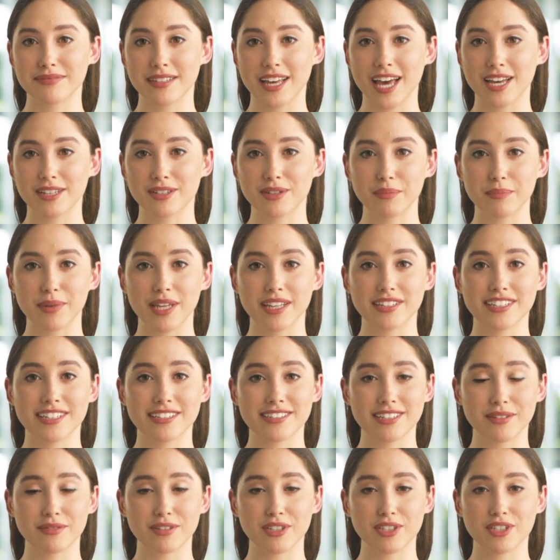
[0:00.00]
Other
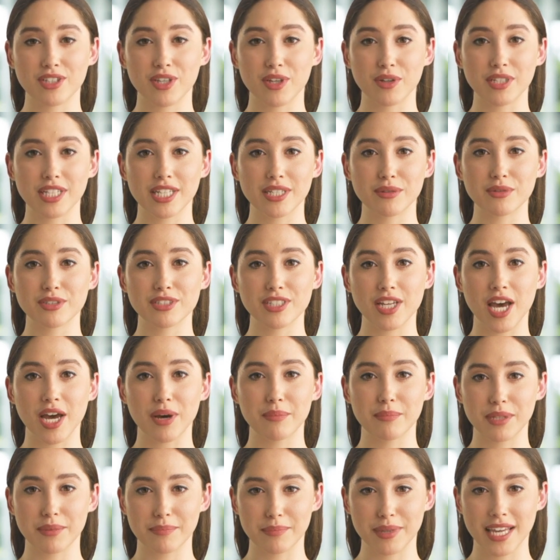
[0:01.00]
methods of determining
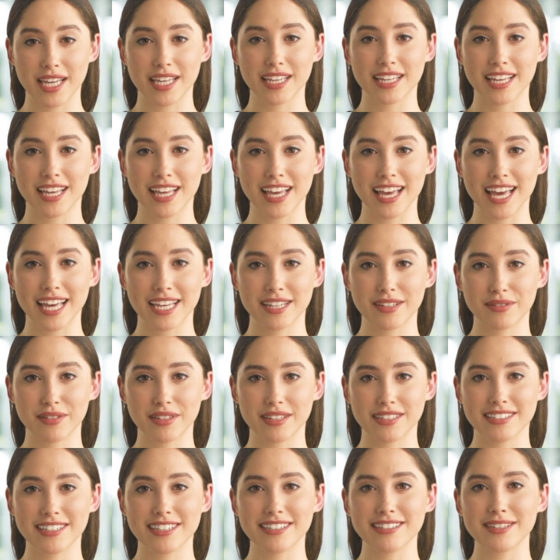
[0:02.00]
retirement pay
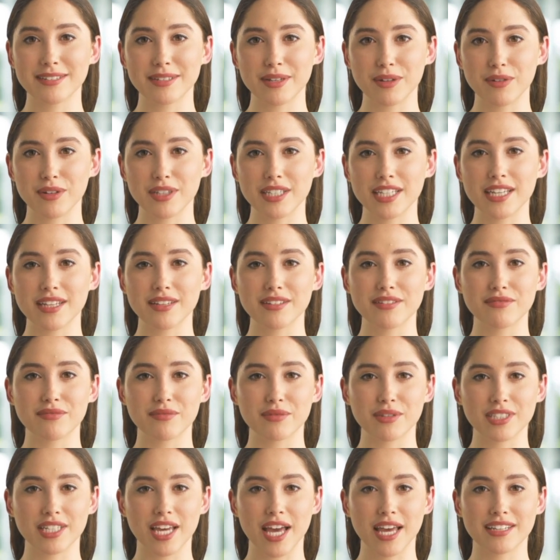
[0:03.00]
include disability,
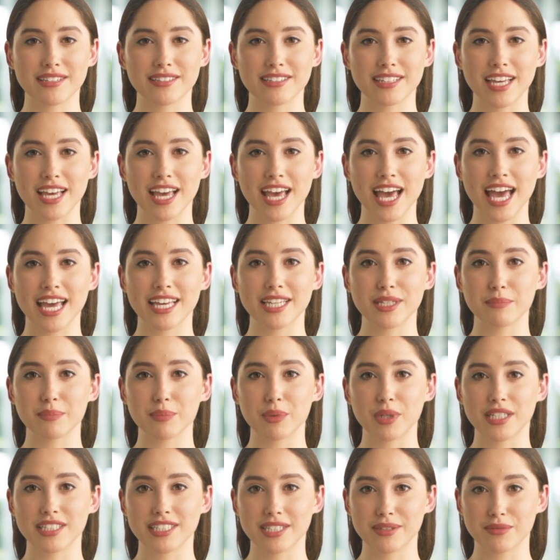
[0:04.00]
redux, and the
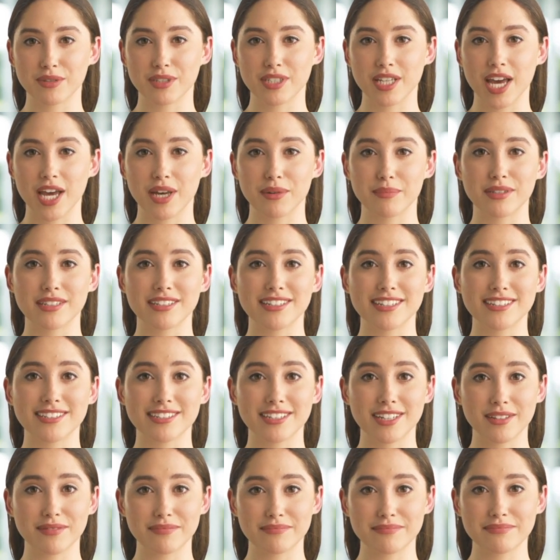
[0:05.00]
blended retirement
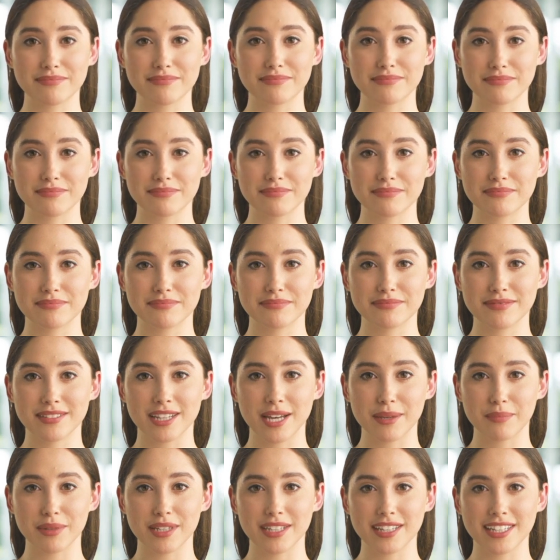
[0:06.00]
system.
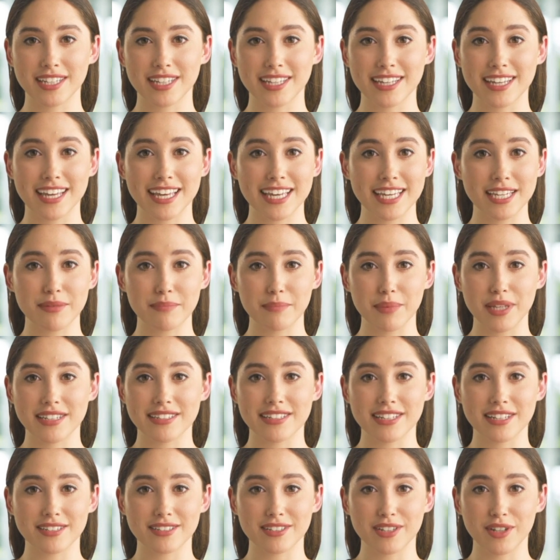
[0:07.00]
Typically, you
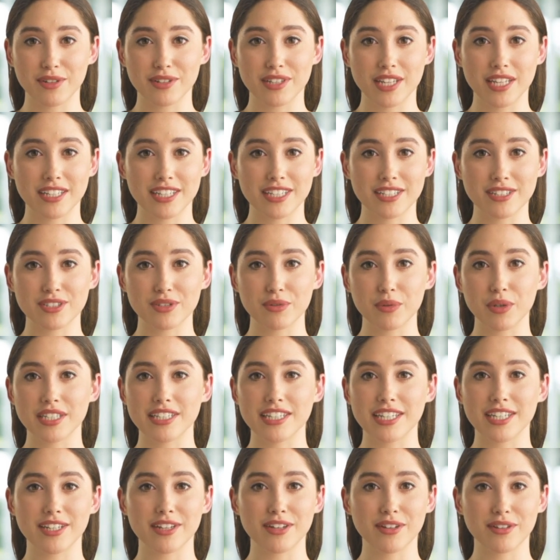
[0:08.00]
must have served at least
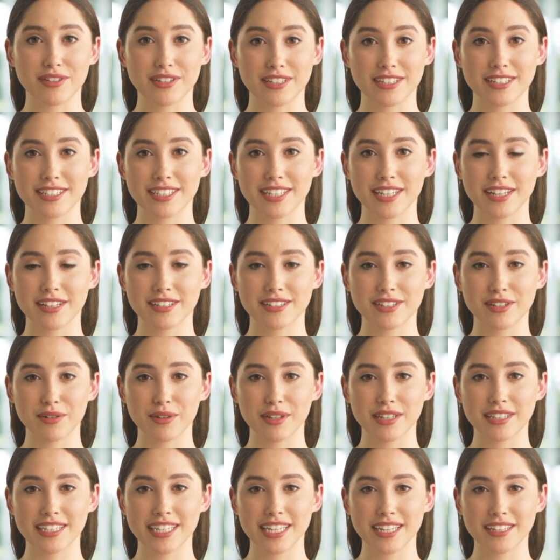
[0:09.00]
20 years in the
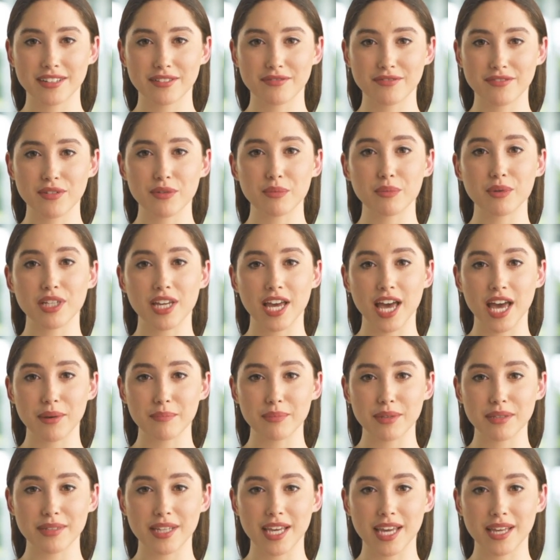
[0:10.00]
military to get the full
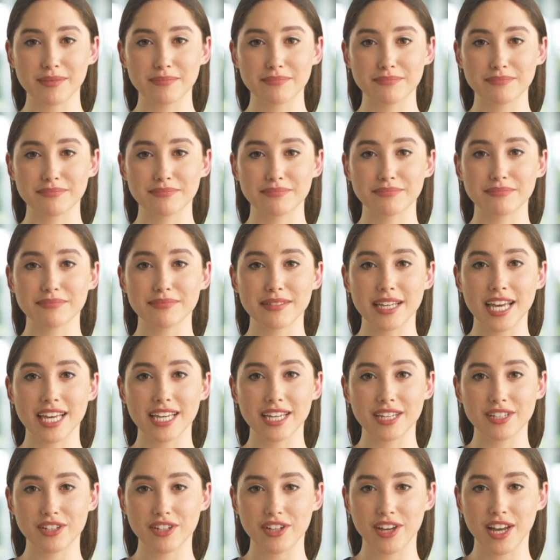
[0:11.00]
retirement pay. In
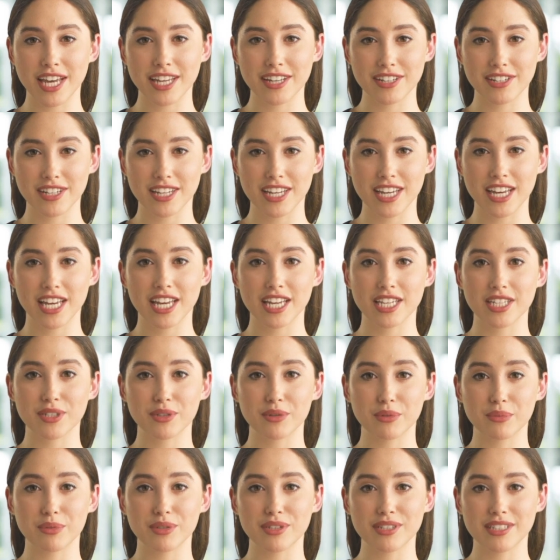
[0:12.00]
exchange,
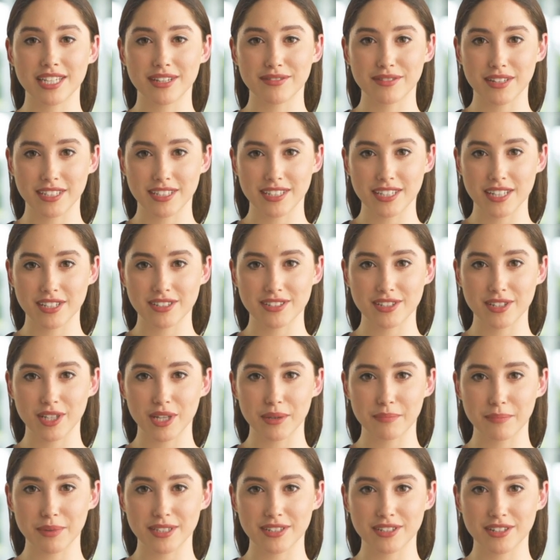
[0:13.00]
you will receive a
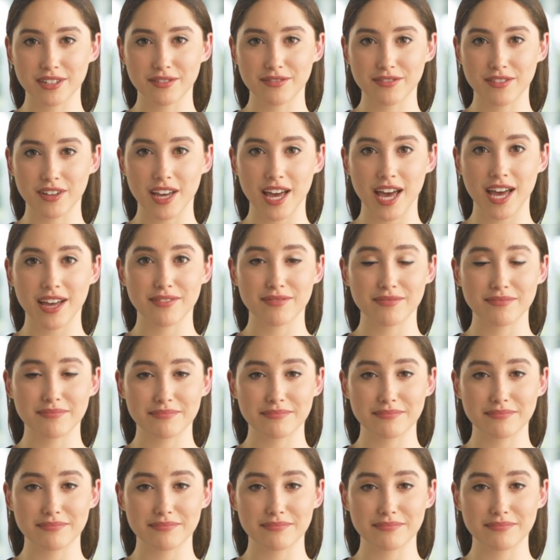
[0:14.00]
military pension for life.